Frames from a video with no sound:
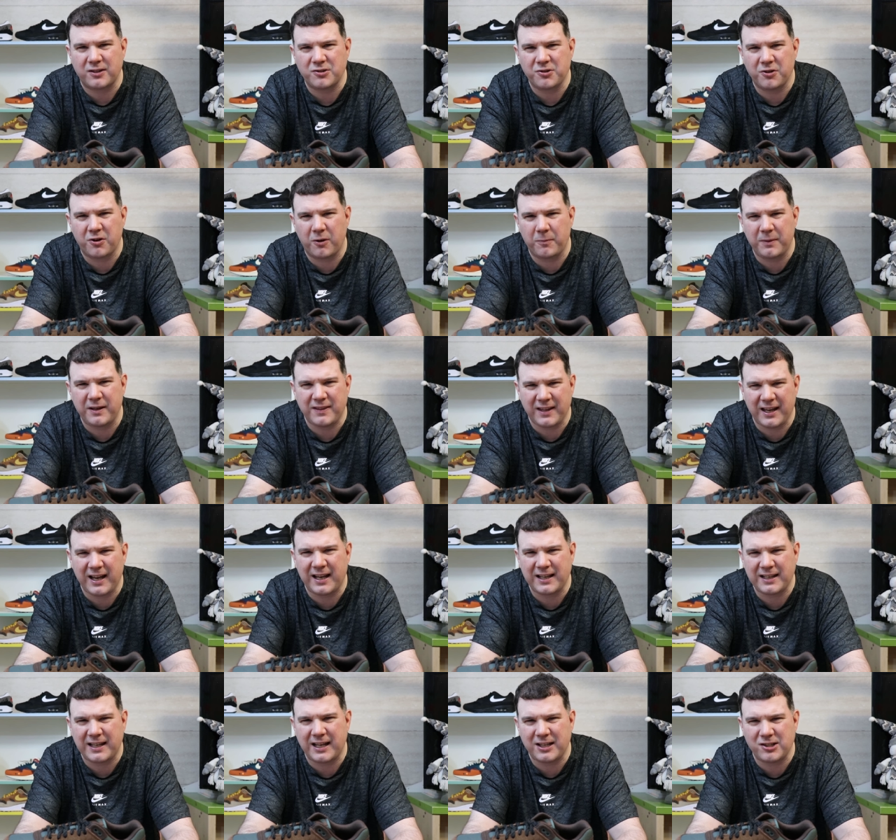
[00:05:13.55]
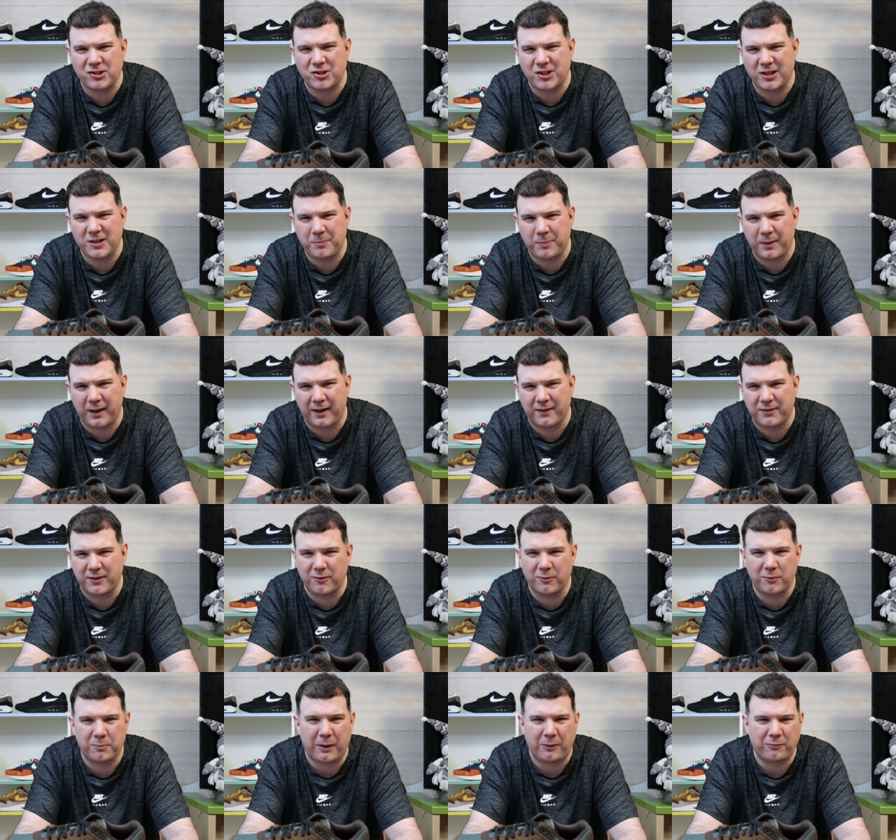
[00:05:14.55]
Do you know what I mean? They are getting cheaper.
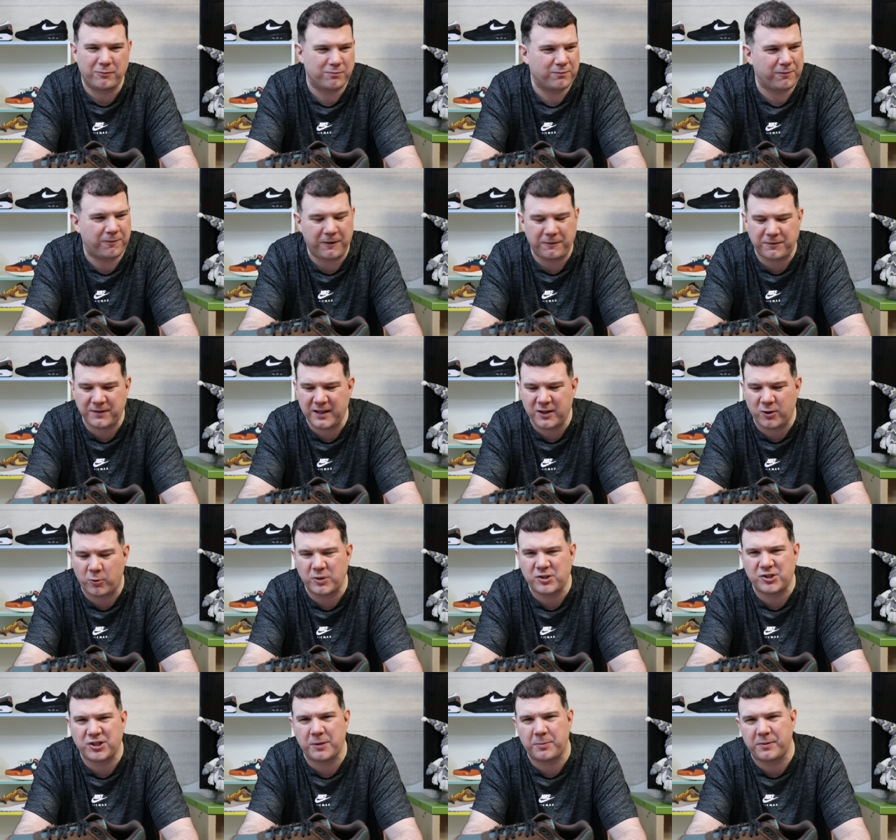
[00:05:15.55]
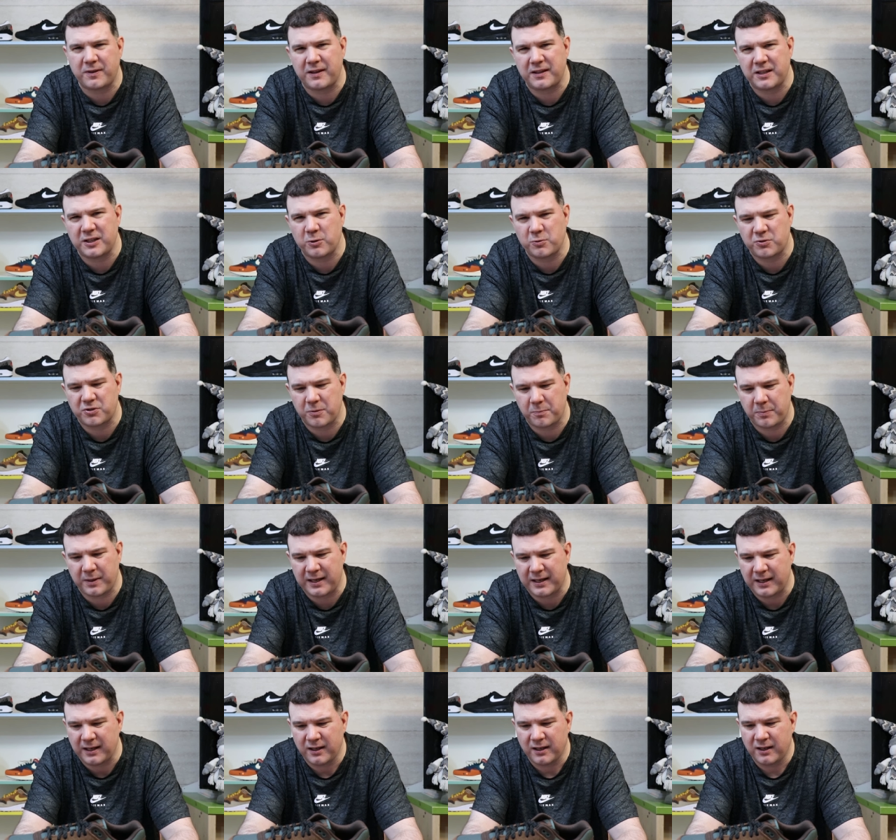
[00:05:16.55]
They were about 15 quid cheaper than they used to be.